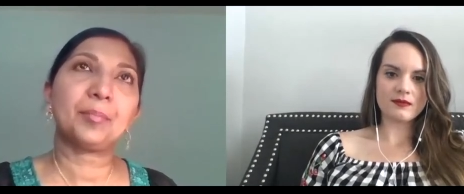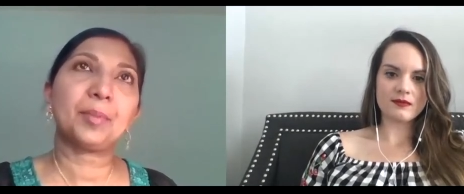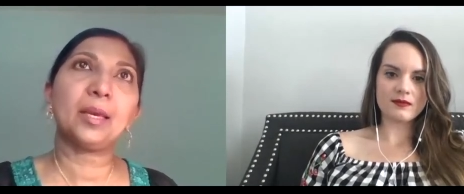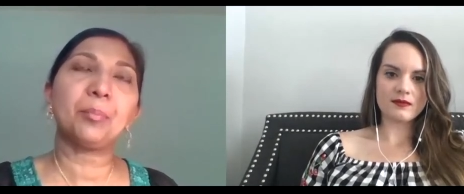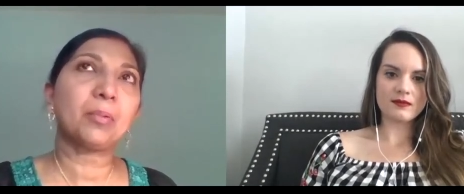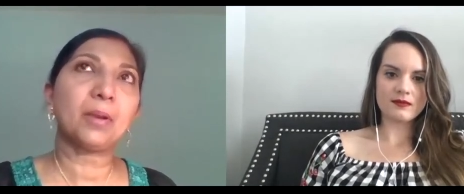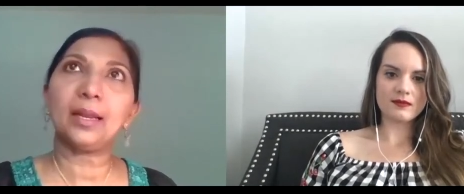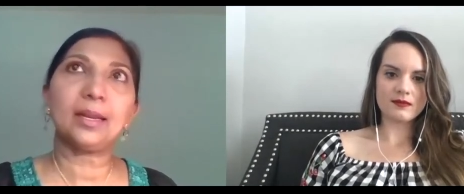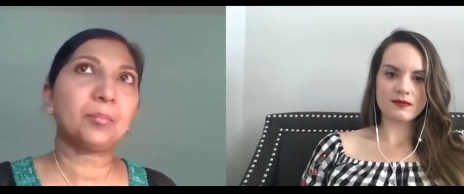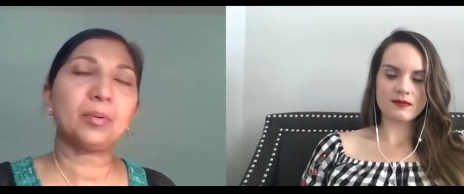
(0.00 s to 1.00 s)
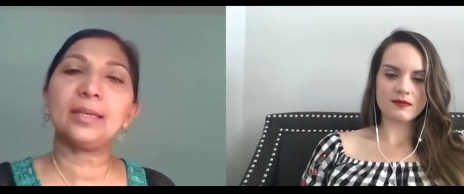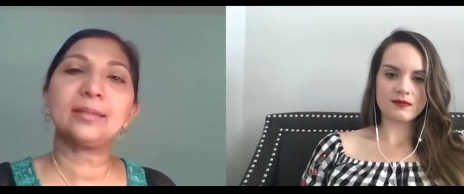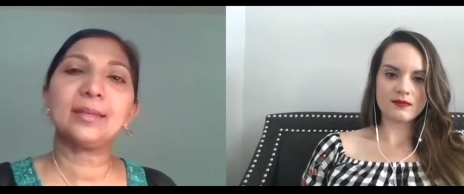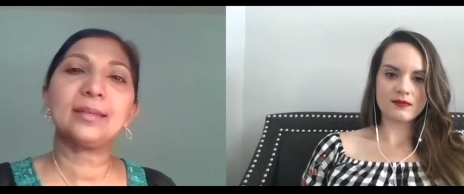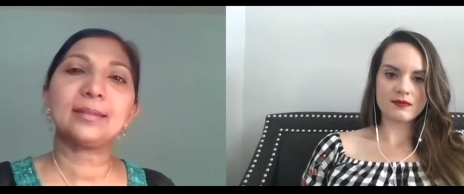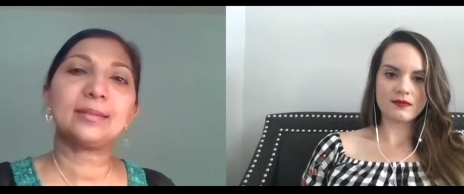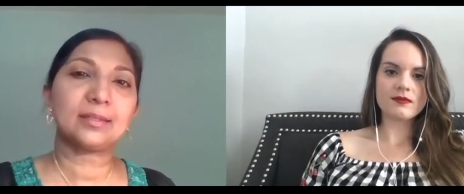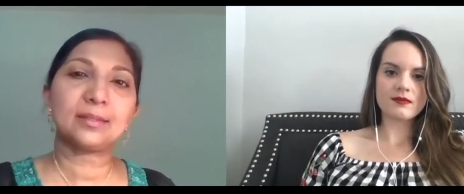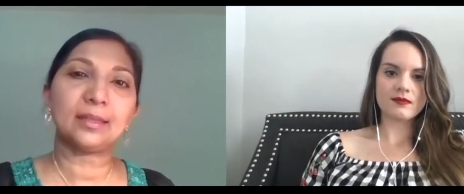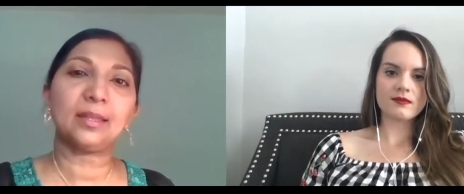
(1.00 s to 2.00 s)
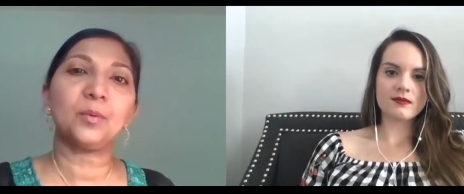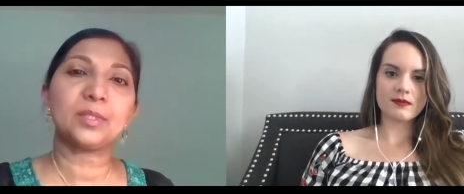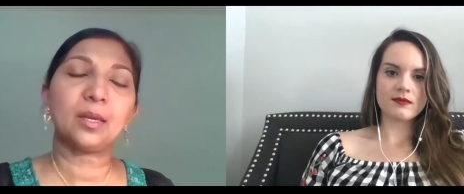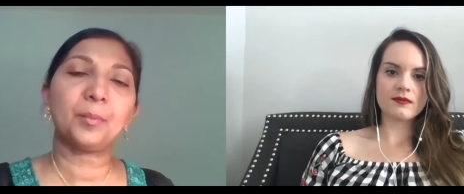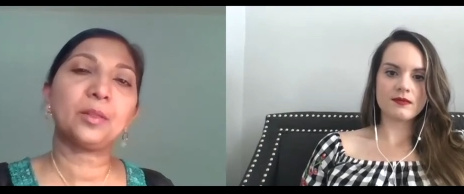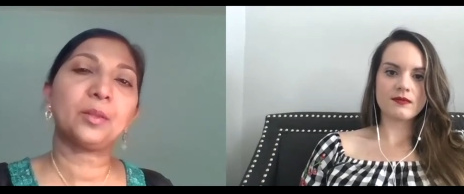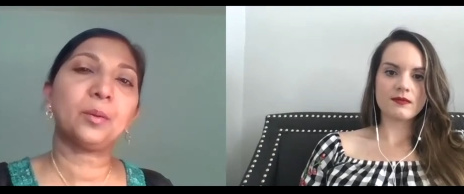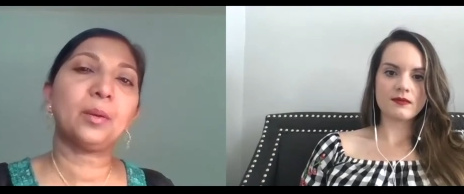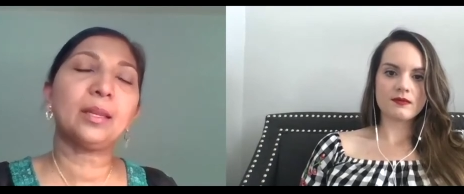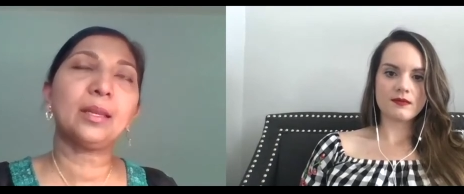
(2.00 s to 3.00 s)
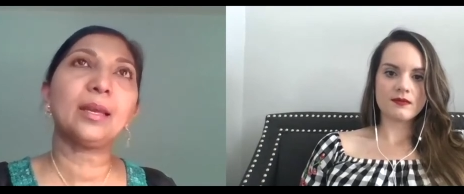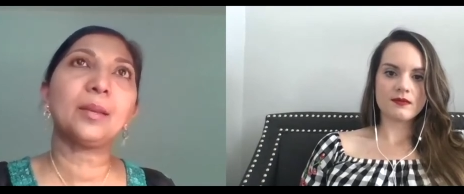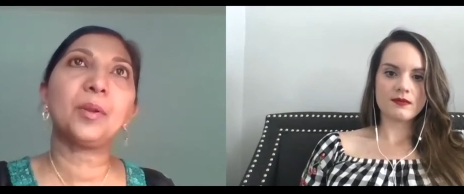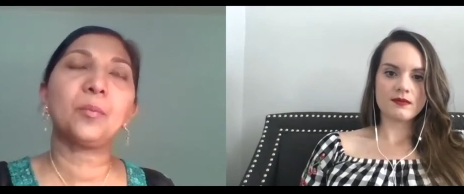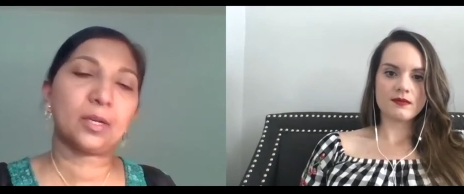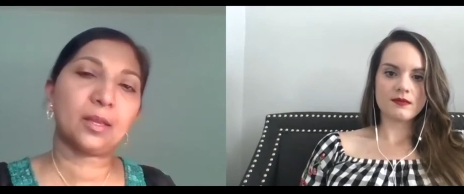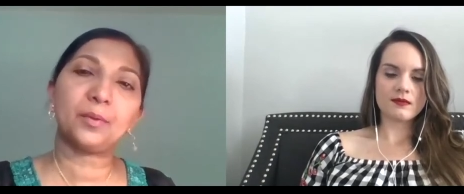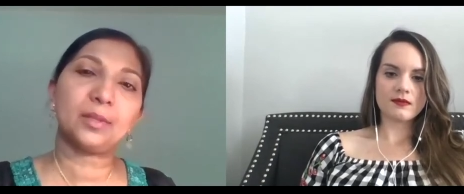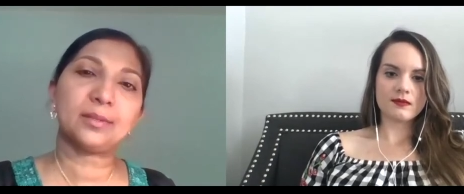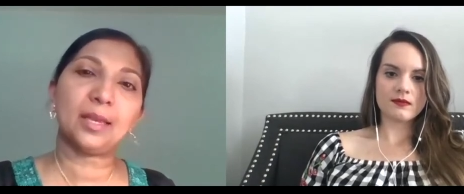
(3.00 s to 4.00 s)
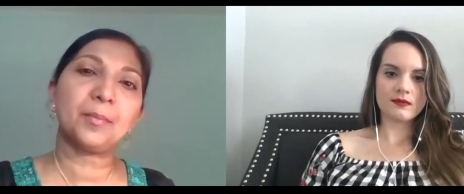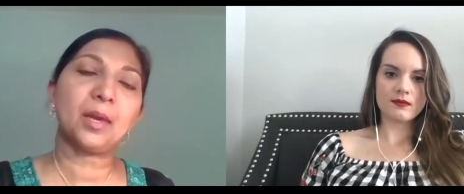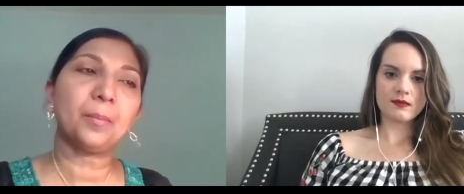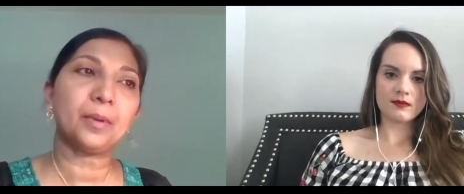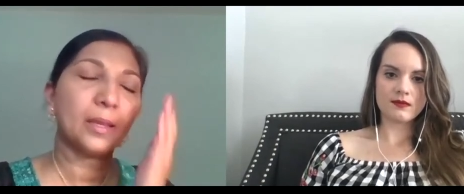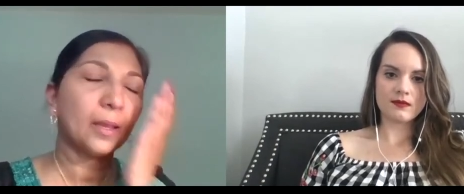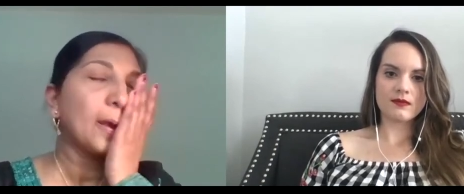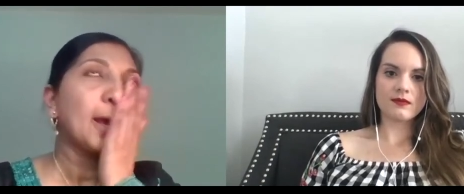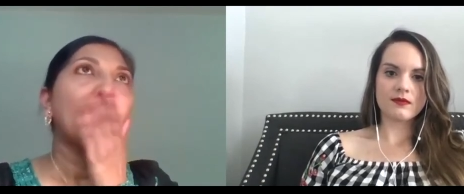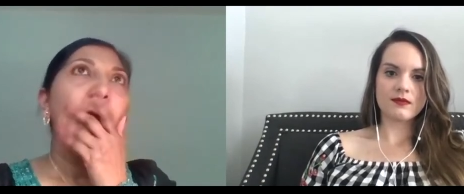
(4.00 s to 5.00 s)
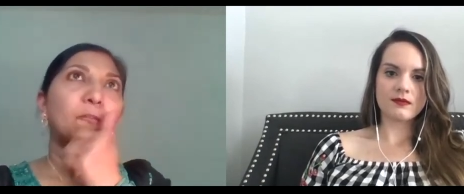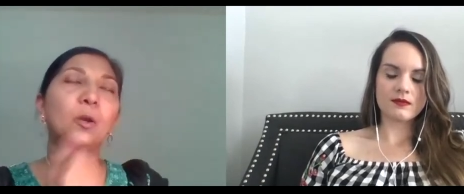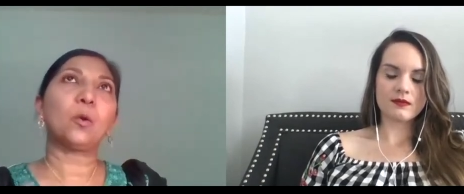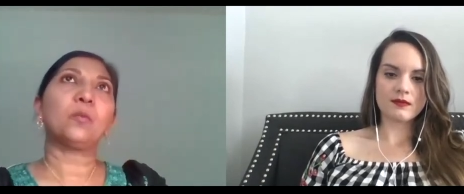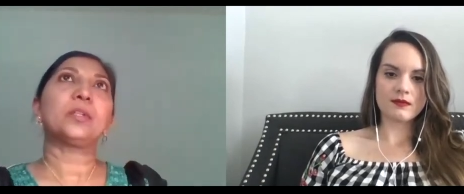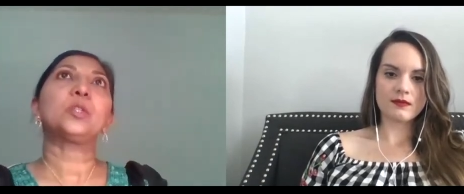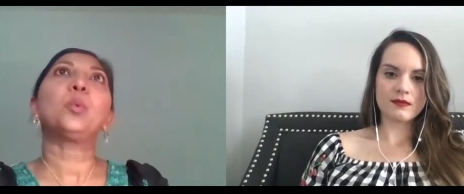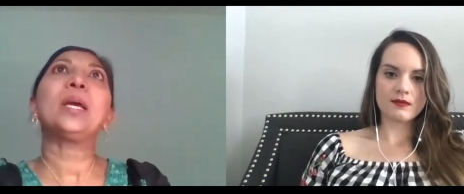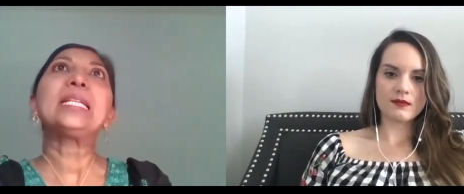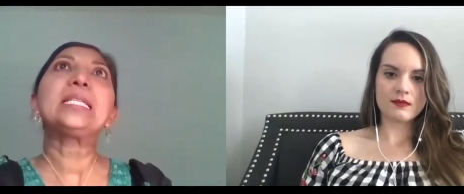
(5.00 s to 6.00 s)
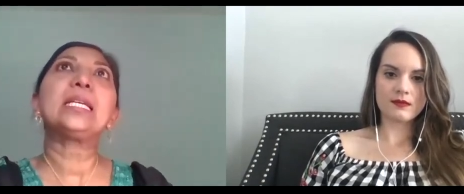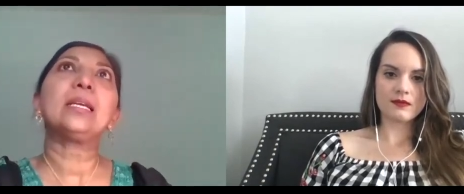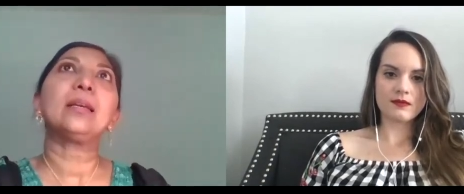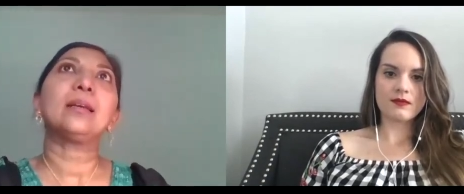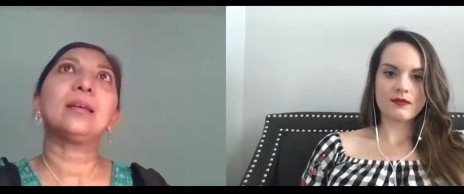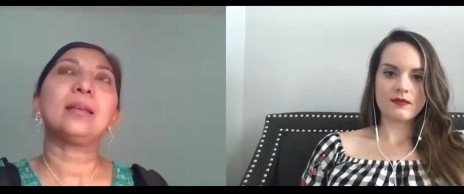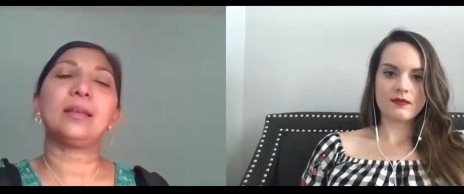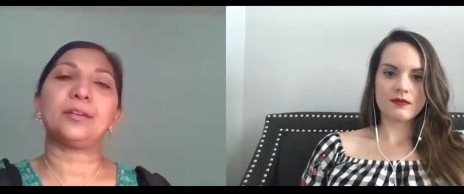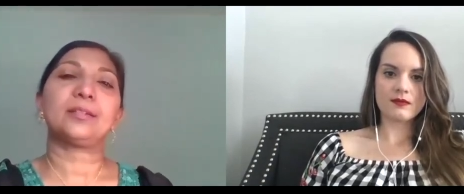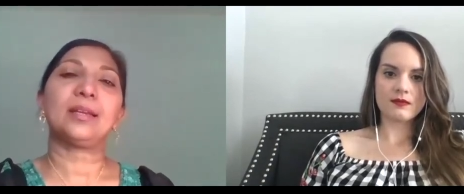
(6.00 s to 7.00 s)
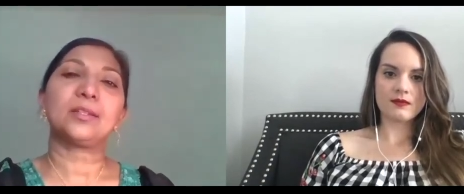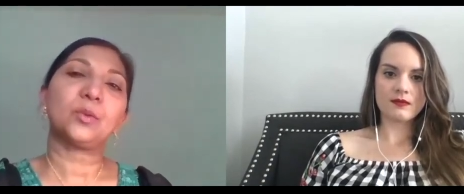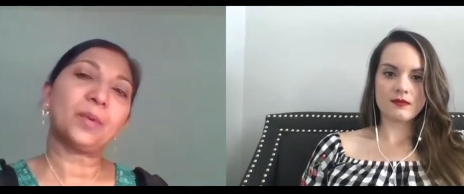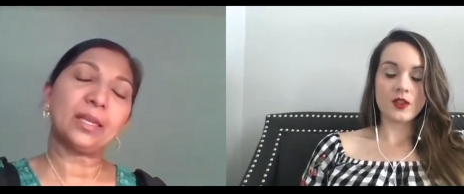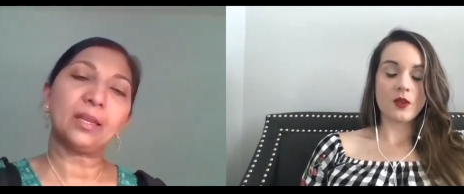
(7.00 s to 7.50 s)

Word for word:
Speaker 1: he applied at places. It just nothing was coming through. Lenny had been working with the same company for over 20 years, and so when